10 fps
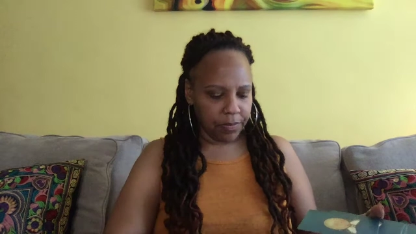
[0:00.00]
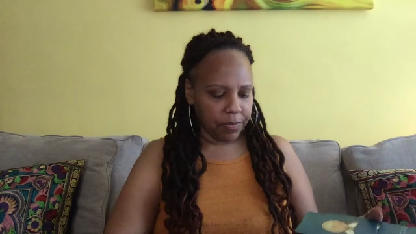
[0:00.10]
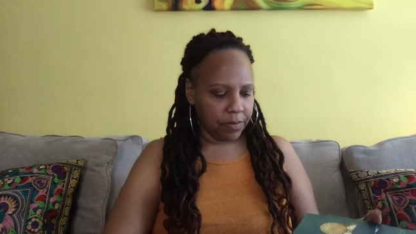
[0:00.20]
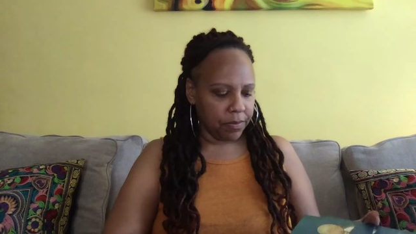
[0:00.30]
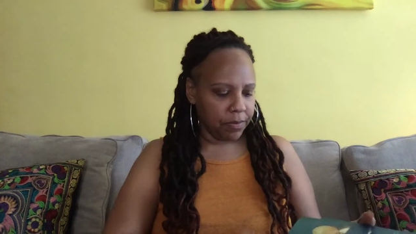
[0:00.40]

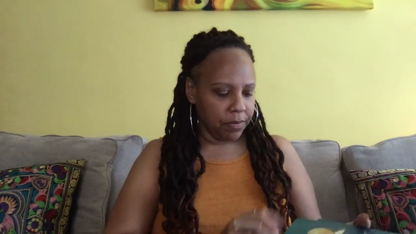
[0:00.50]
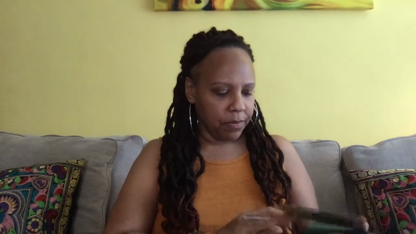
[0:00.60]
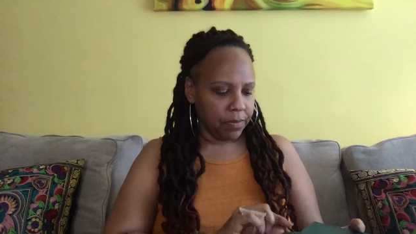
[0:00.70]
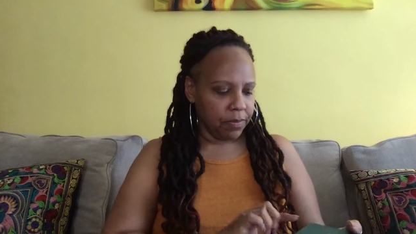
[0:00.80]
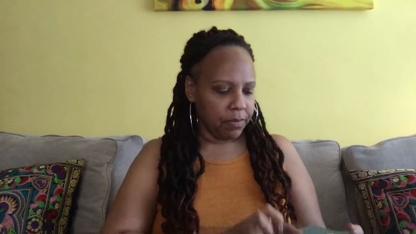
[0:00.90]

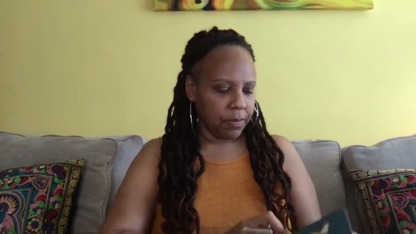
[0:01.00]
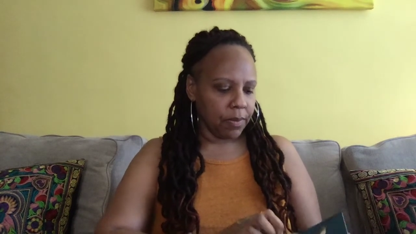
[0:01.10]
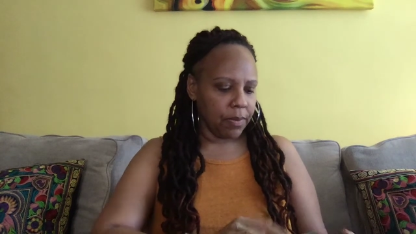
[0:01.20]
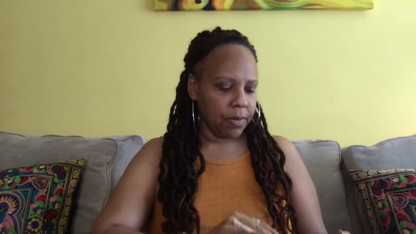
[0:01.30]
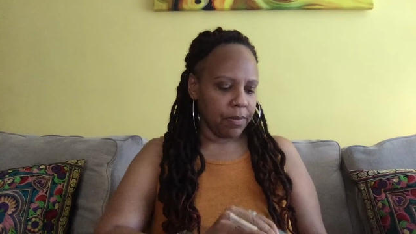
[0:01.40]

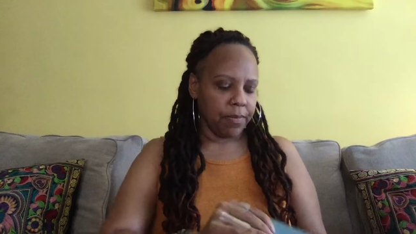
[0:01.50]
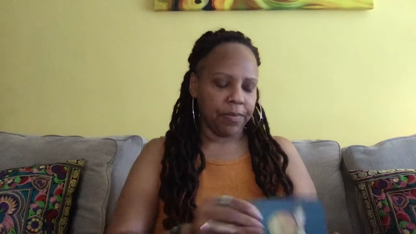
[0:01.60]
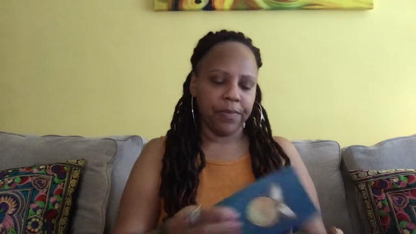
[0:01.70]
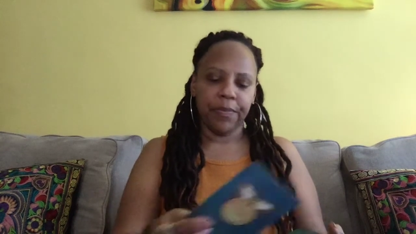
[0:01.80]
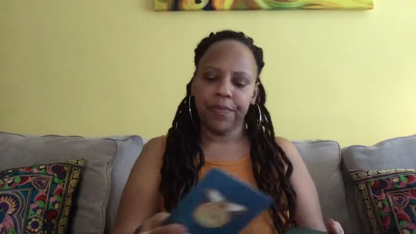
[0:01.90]

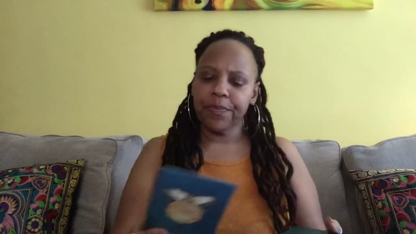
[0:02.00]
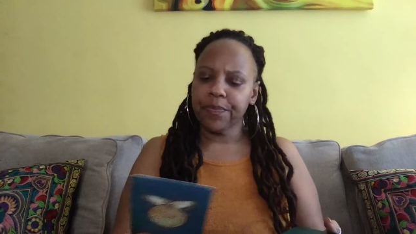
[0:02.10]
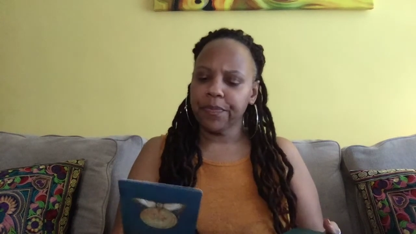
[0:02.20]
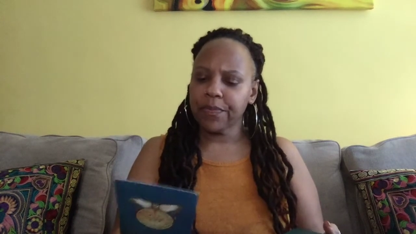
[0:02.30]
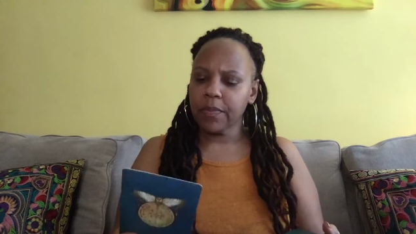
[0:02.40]

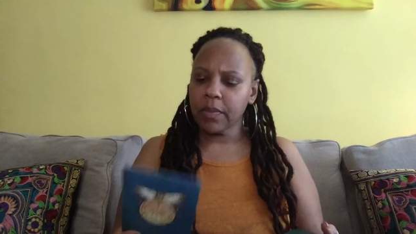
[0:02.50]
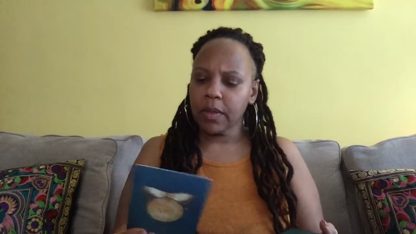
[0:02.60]
[no speech]